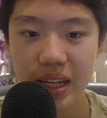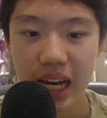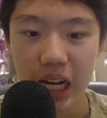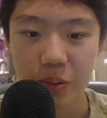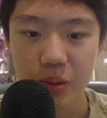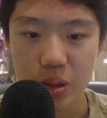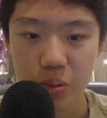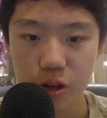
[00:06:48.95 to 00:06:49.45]

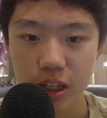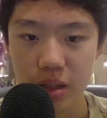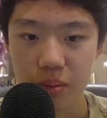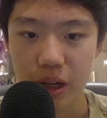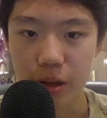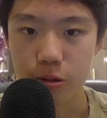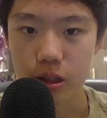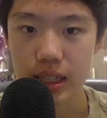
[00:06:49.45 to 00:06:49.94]
I'm just bringing in
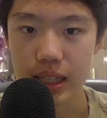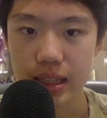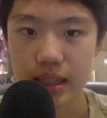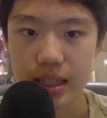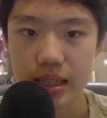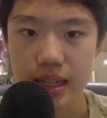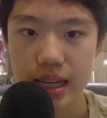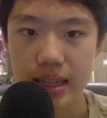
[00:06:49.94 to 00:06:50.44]
my rook like
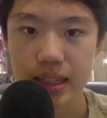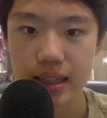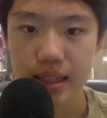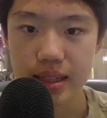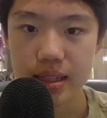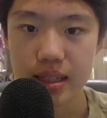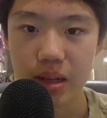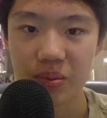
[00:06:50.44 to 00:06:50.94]
this, and then
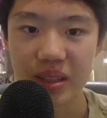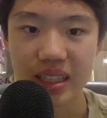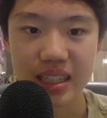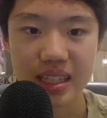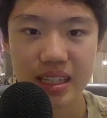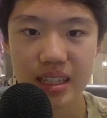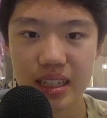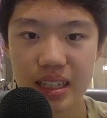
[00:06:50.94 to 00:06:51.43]
this is coming.
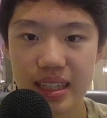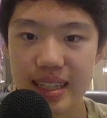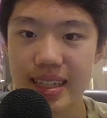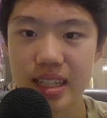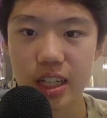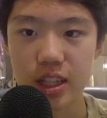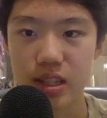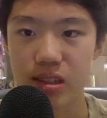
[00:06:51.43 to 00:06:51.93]
This
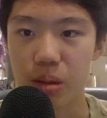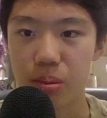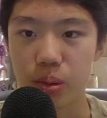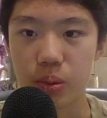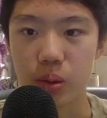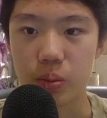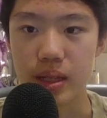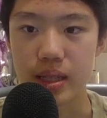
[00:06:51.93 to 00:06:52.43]
is
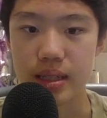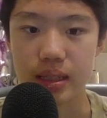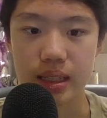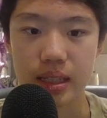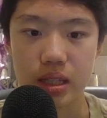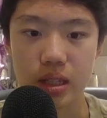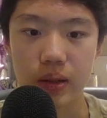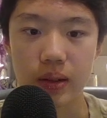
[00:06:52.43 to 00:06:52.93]
unstoppable
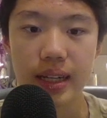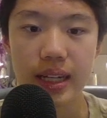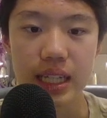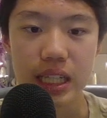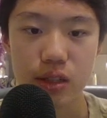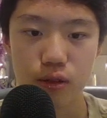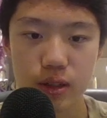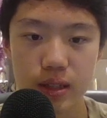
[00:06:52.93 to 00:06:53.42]
basically. So
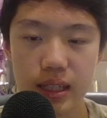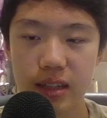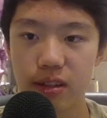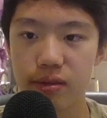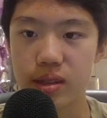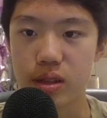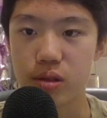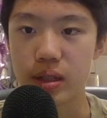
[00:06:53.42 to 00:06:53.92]
he's forced to give
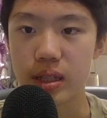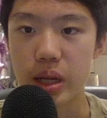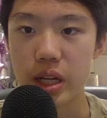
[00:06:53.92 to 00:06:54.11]
up his queen.